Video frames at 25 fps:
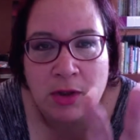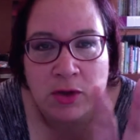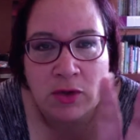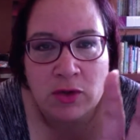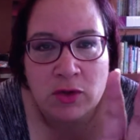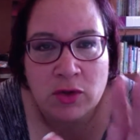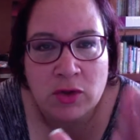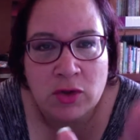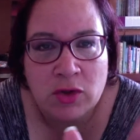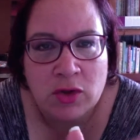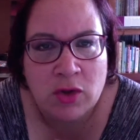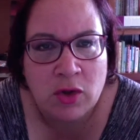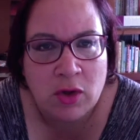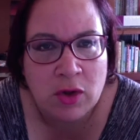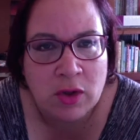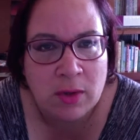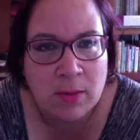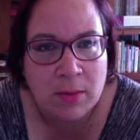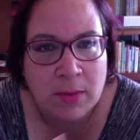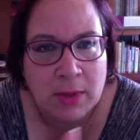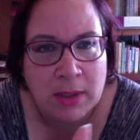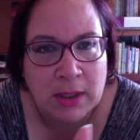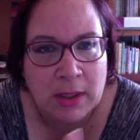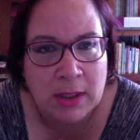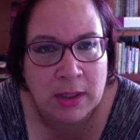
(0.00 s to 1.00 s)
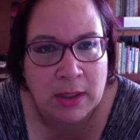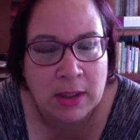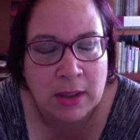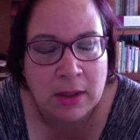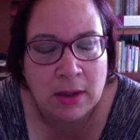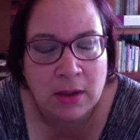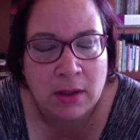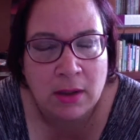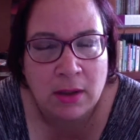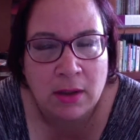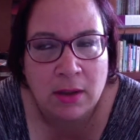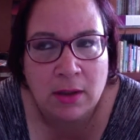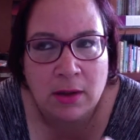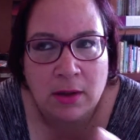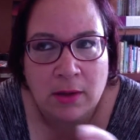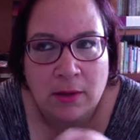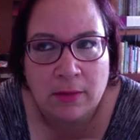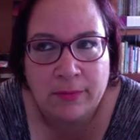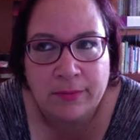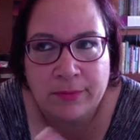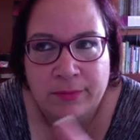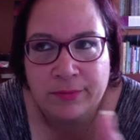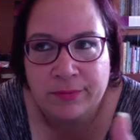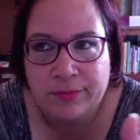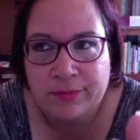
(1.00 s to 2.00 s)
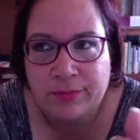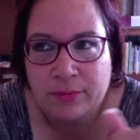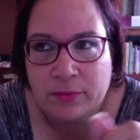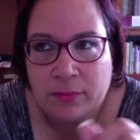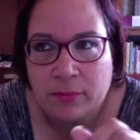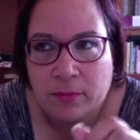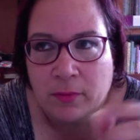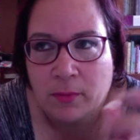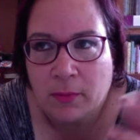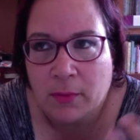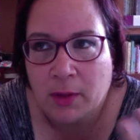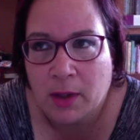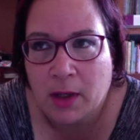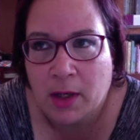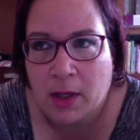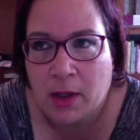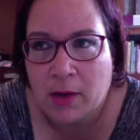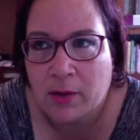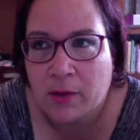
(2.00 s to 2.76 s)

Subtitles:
I just saw the beginning, I